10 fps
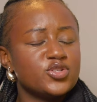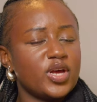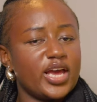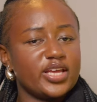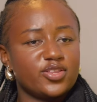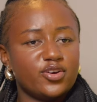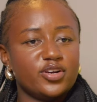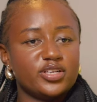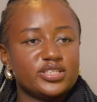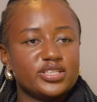So I
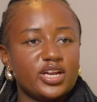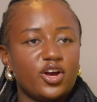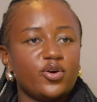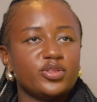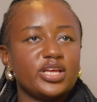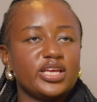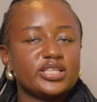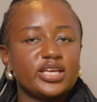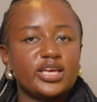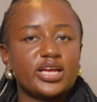thought now the in
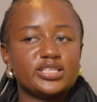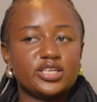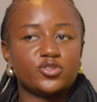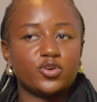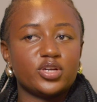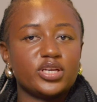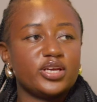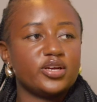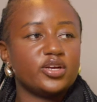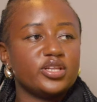thing at TikTok
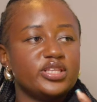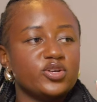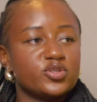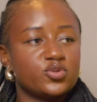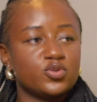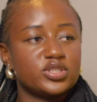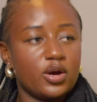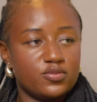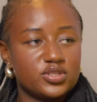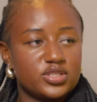ni those two sounds.